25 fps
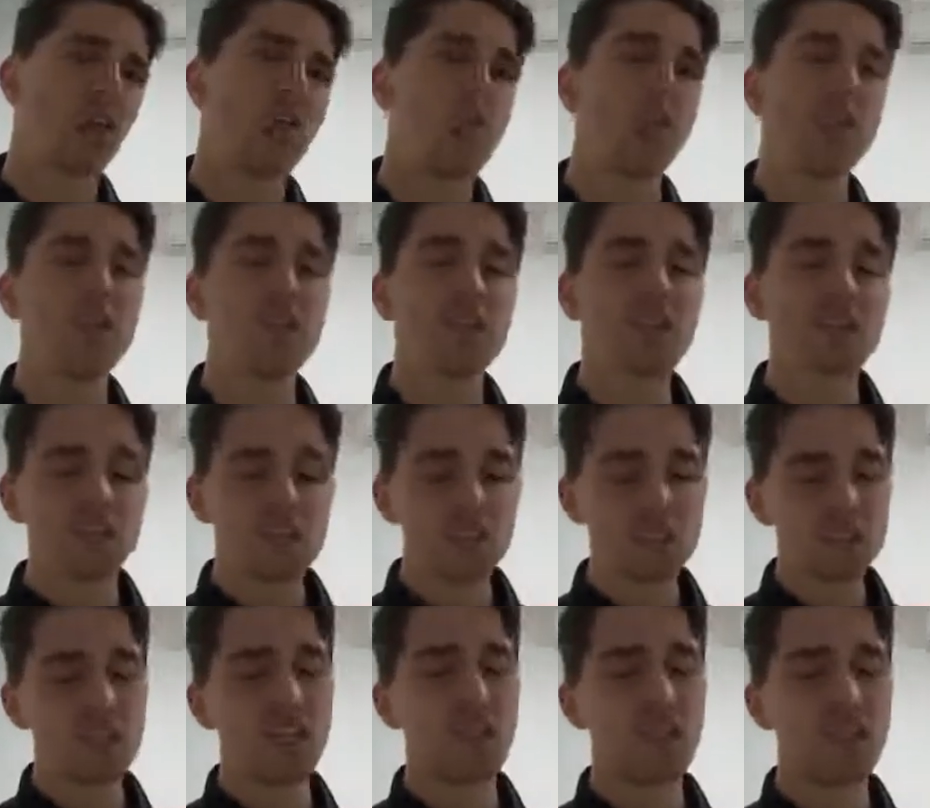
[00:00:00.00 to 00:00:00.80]
We
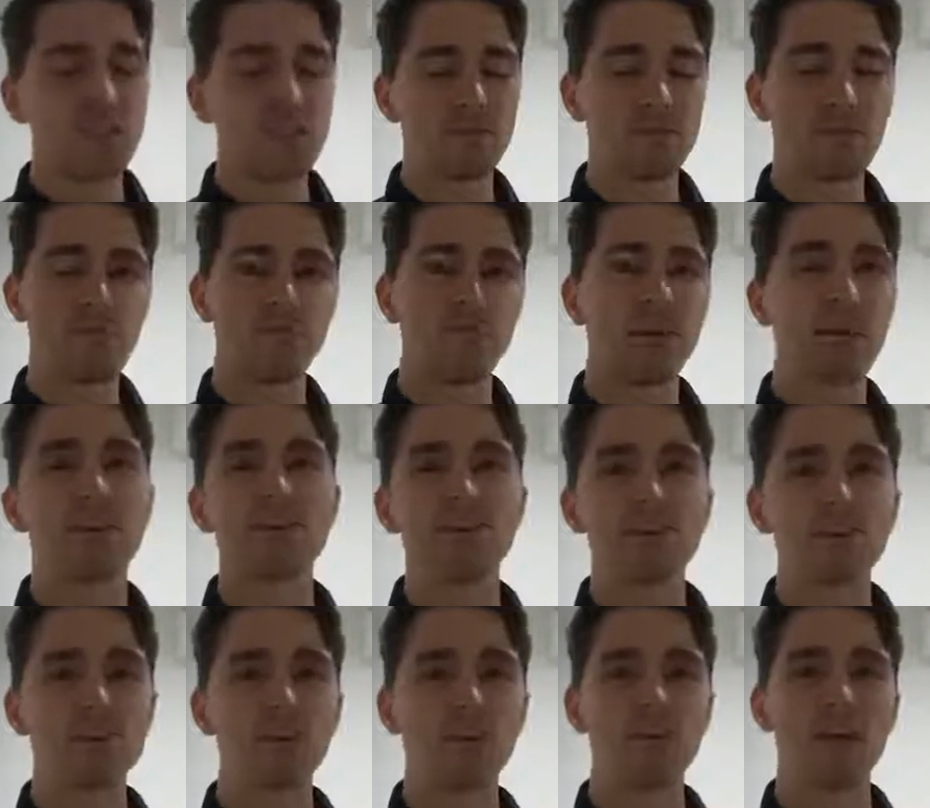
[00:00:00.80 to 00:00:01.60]
just need to
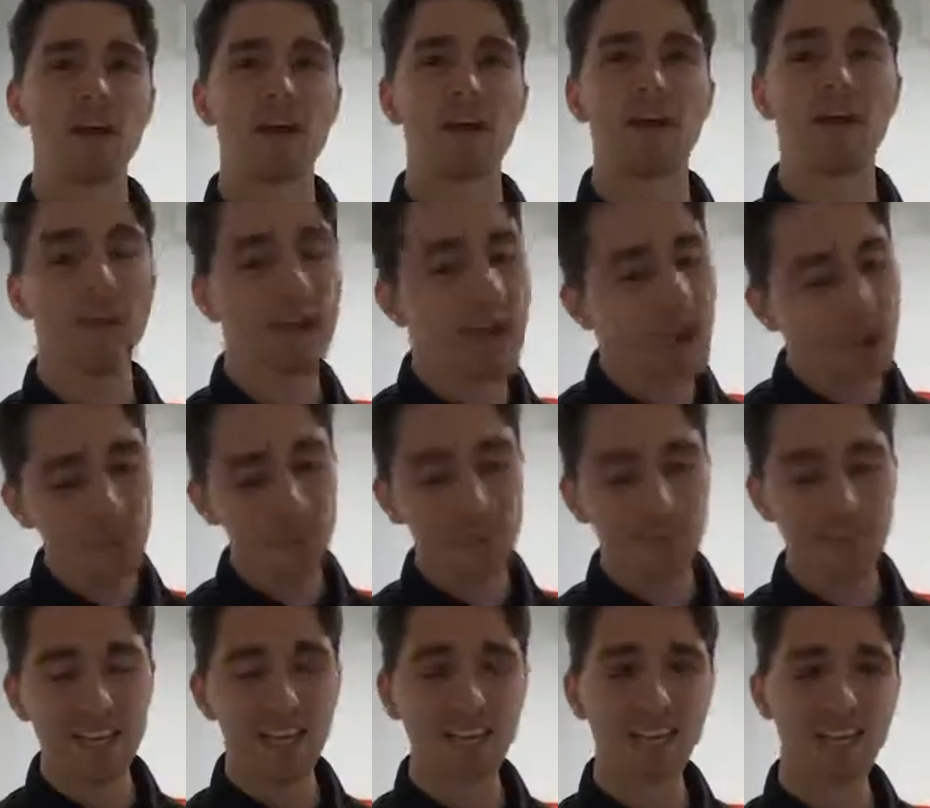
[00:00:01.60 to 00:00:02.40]
fucking sort out how
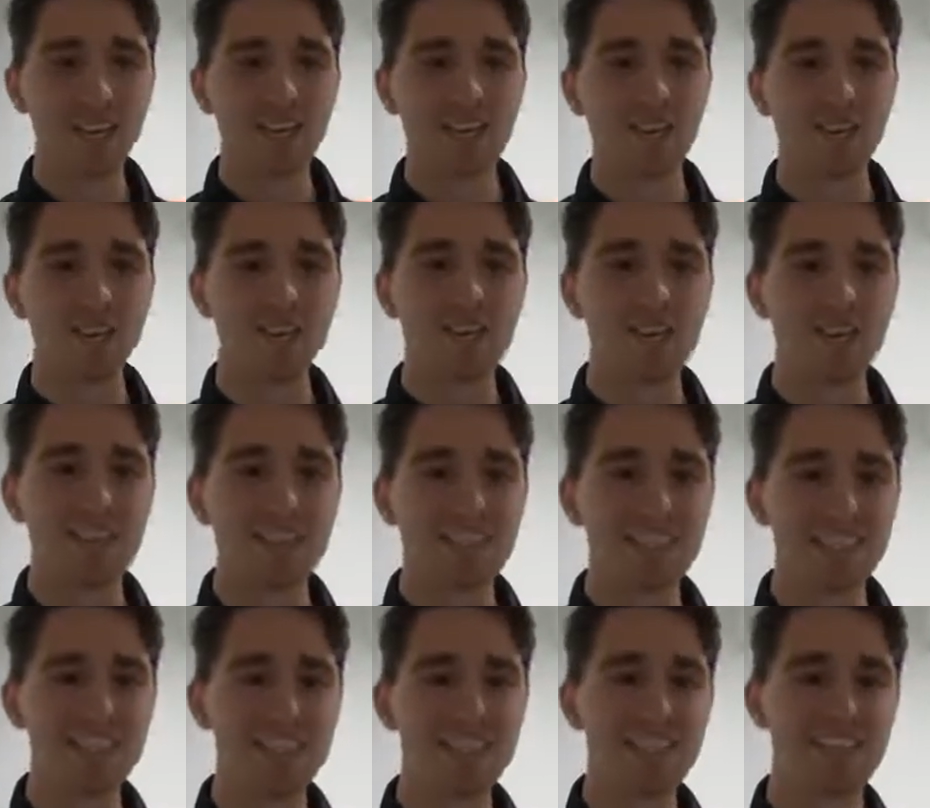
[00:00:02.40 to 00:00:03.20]
we can get that ultimate
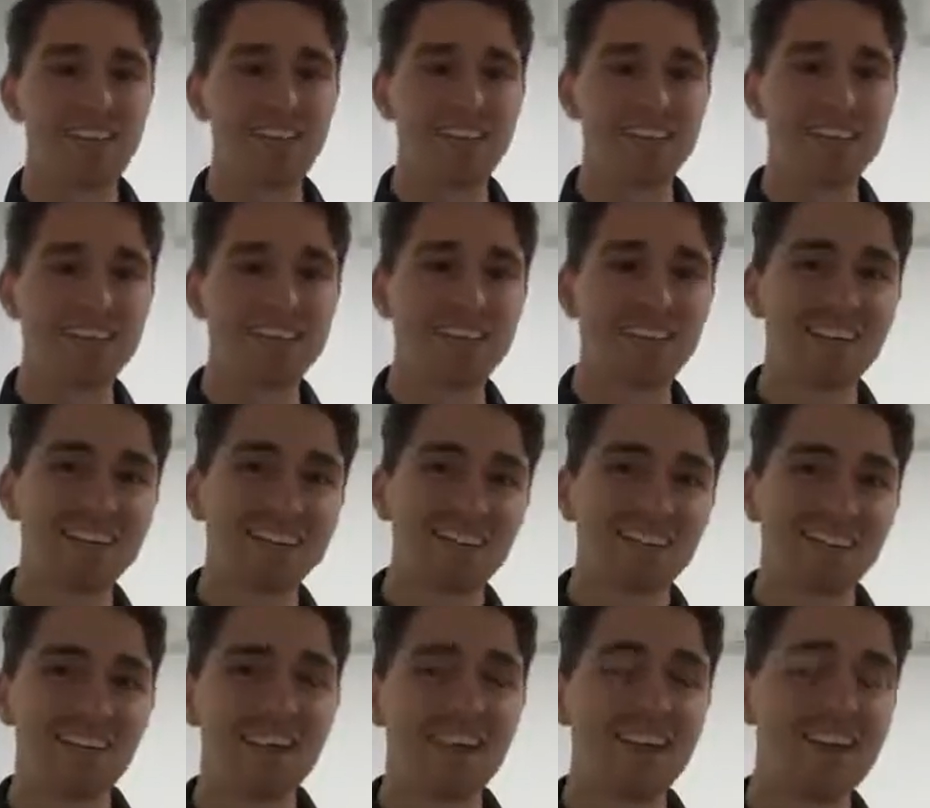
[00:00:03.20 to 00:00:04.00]
success.
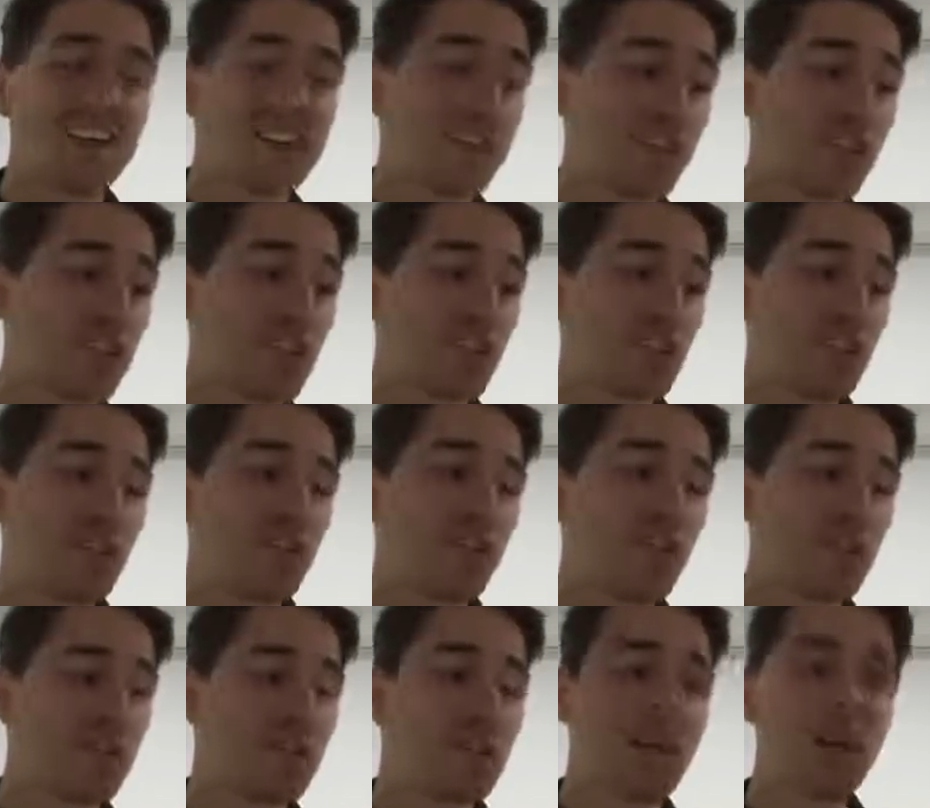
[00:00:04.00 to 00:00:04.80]
And it's just going
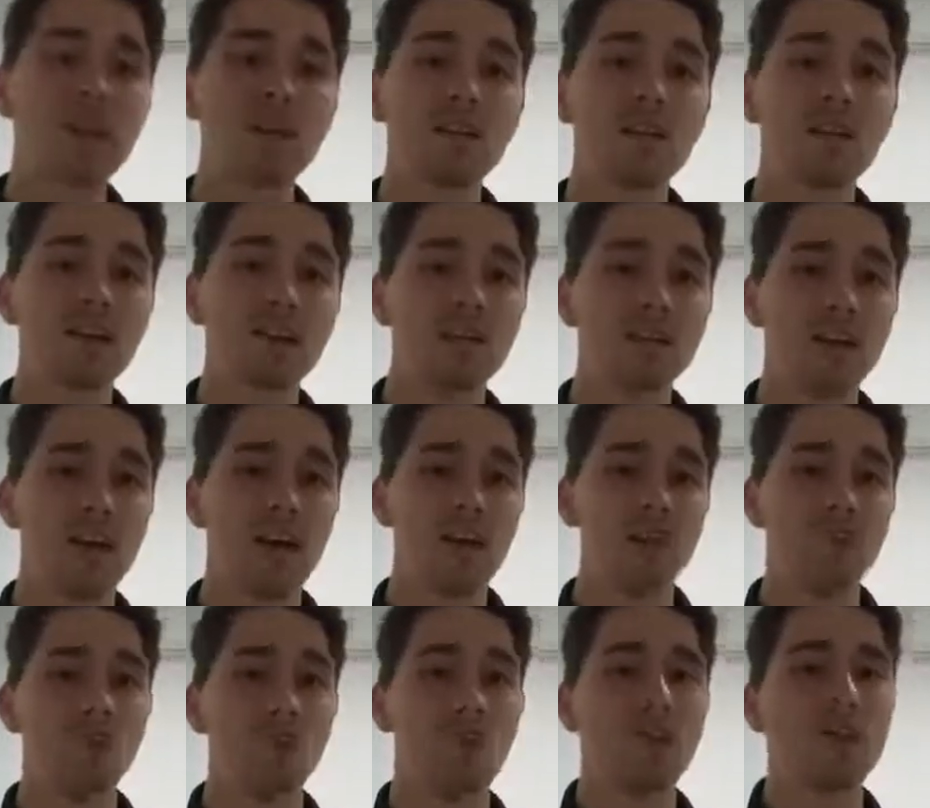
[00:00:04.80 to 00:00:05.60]
to be knuckling
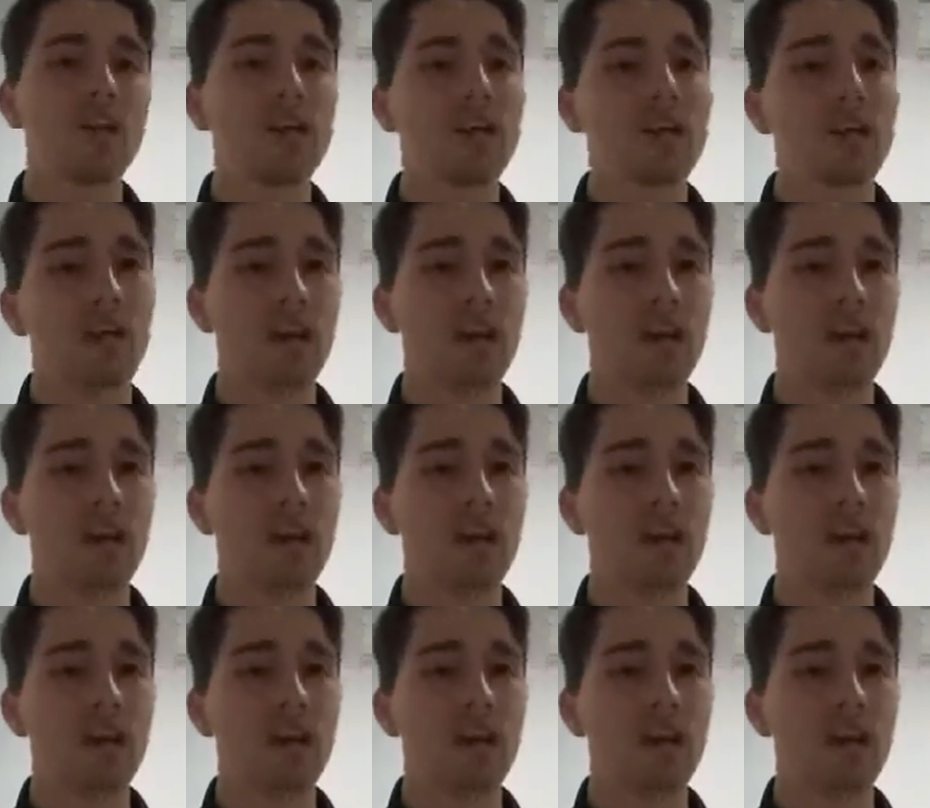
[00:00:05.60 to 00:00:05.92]
down, working